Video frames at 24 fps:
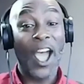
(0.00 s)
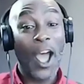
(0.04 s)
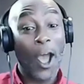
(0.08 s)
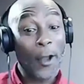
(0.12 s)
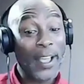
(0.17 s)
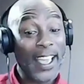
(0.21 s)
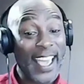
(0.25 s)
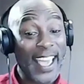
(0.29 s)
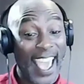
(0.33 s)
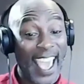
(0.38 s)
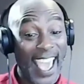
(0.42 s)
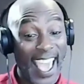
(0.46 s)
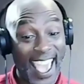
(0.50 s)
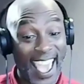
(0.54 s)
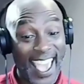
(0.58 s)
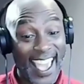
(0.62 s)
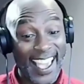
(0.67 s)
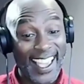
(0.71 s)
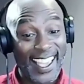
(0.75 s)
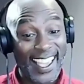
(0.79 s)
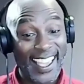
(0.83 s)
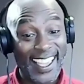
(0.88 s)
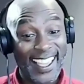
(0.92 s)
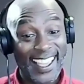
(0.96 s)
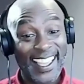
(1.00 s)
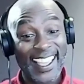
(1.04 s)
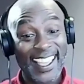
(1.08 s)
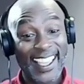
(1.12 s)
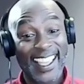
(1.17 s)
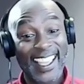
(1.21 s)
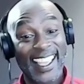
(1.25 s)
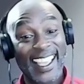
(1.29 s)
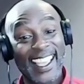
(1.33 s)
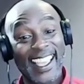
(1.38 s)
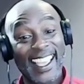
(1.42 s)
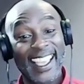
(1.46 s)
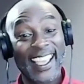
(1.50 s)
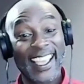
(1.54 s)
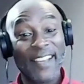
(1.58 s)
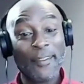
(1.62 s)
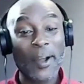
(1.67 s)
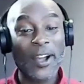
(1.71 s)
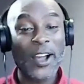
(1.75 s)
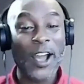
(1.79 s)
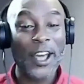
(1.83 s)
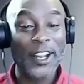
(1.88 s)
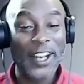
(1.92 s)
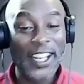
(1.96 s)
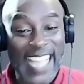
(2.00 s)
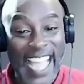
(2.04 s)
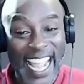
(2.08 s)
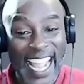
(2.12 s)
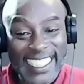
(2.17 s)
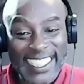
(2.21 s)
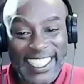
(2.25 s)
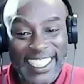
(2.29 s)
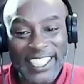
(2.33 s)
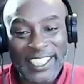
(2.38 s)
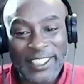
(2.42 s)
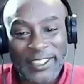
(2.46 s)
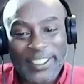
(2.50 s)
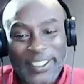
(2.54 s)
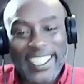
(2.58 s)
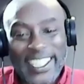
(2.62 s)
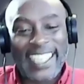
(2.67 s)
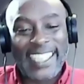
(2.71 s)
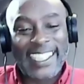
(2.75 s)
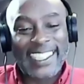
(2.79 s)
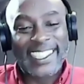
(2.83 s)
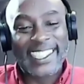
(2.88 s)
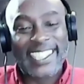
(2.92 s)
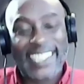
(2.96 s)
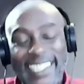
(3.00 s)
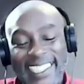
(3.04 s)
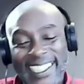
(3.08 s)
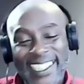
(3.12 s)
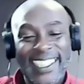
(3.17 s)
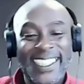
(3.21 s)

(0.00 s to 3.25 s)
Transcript: Okay. What kind of dance did you teach?